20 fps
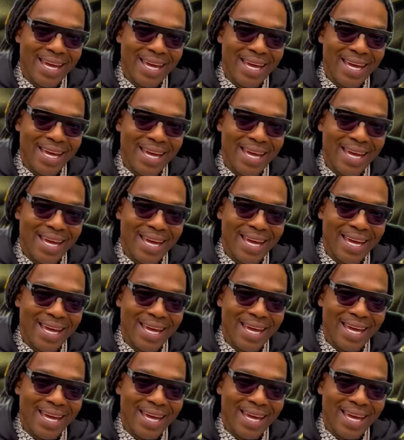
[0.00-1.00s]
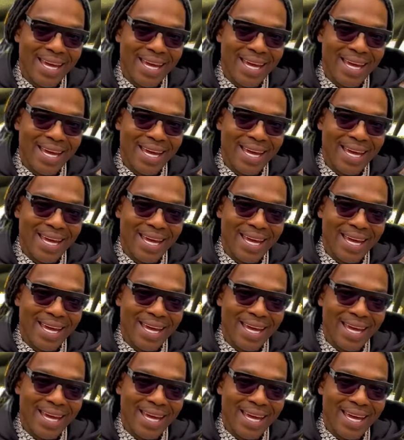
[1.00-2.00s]

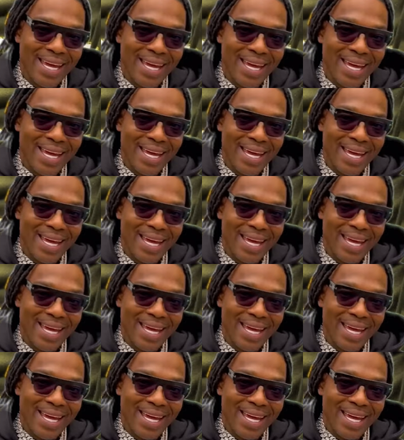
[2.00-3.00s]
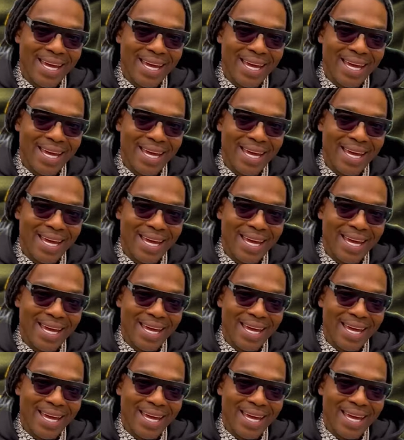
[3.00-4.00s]

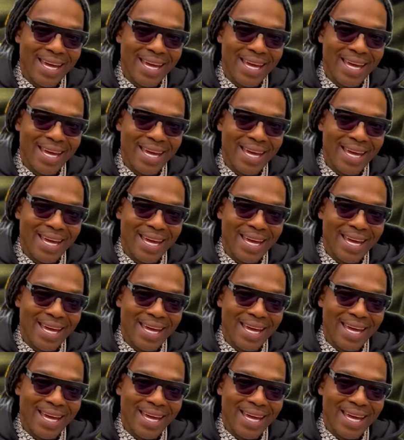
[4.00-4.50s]
No words are spoken by the person on screen.